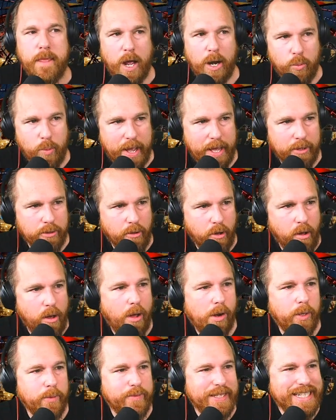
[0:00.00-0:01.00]
around
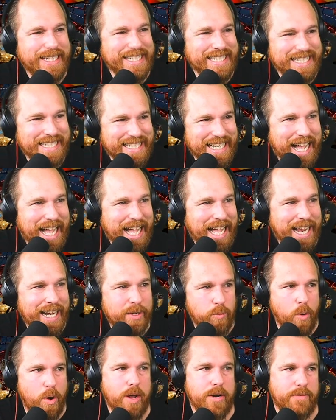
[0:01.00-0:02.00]
all of these
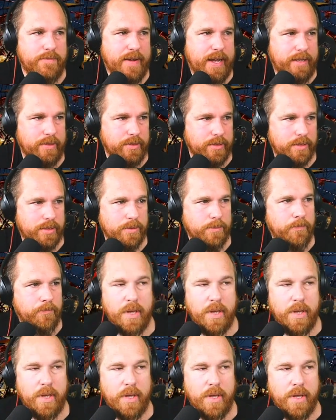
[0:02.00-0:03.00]
dyed water fountains.
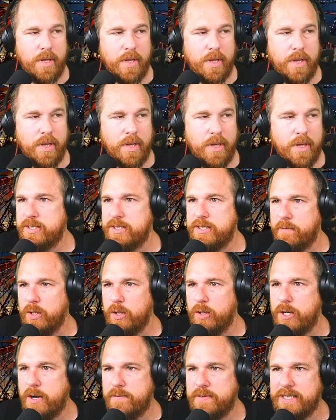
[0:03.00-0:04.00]
As well as if
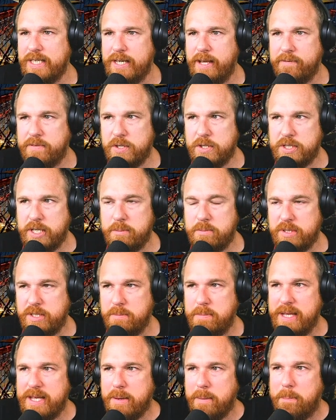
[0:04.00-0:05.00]
you look over on the left, there seems
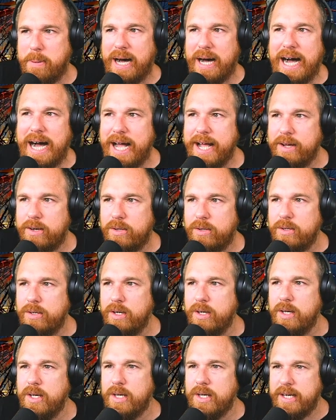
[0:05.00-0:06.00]
to be a pile,
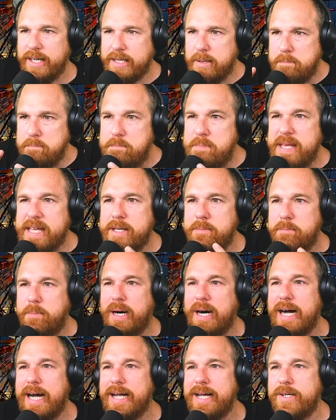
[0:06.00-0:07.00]
like a
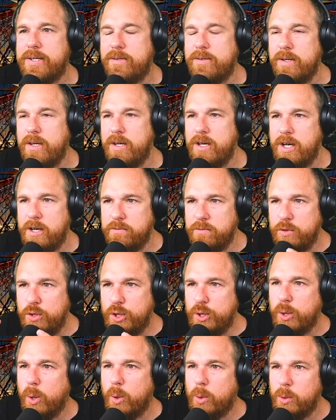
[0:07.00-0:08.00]
big pile
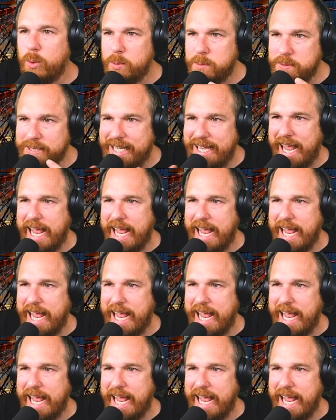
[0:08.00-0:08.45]
of gold